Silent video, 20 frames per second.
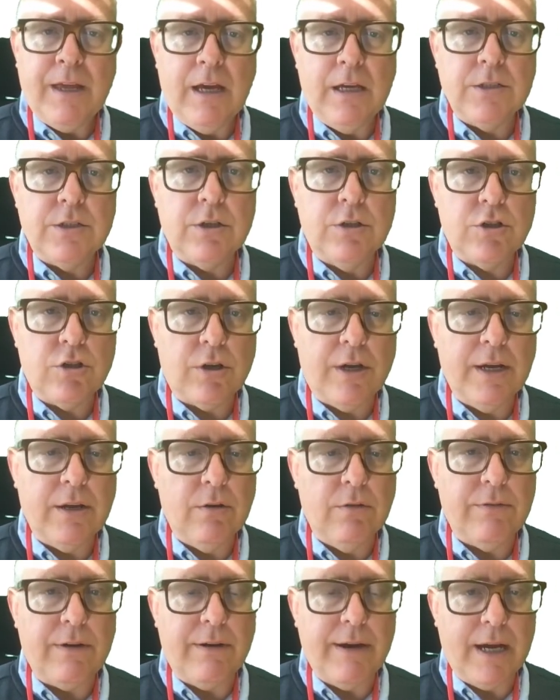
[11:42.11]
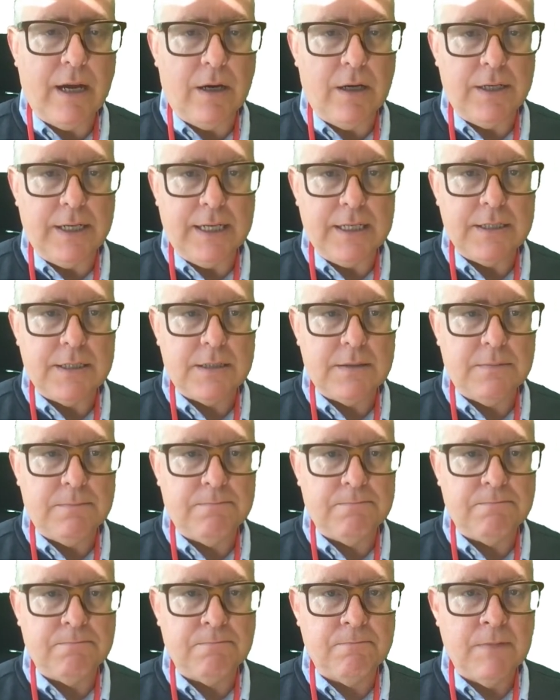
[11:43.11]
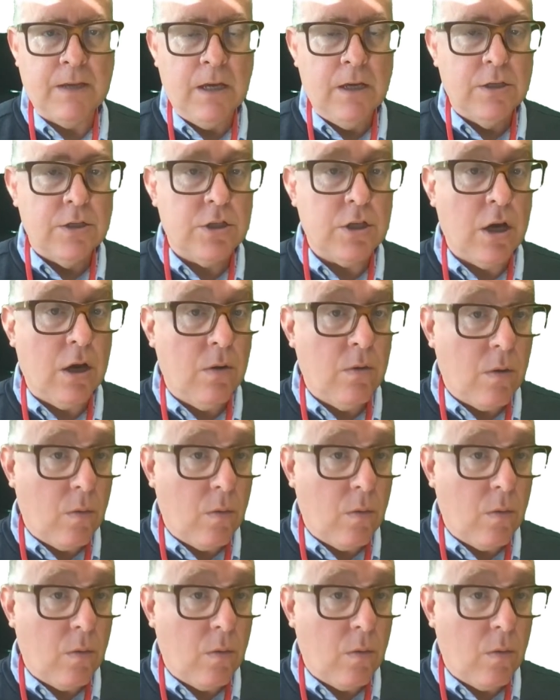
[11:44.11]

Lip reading: So trying your very hardest. So